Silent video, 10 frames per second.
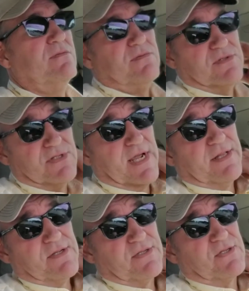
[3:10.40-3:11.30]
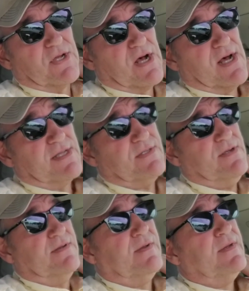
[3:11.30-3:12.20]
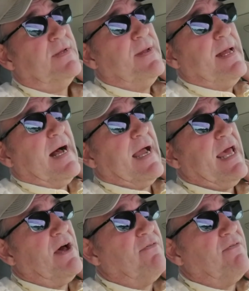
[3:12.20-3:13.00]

stainless exhaust. I have